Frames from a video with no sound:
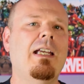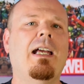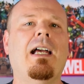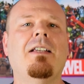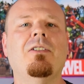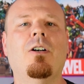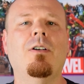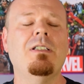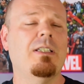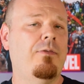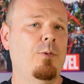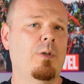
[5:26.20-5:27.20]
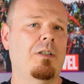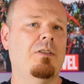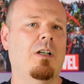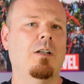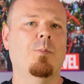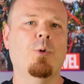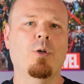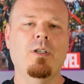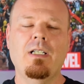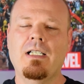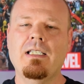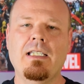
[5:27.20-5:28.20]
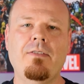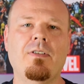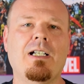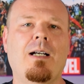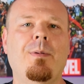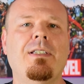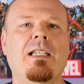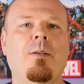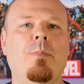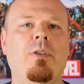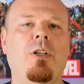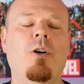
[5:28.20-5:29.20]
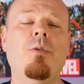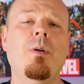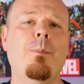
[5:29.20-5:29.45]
As always, if you want to talk more, leave a comment down below.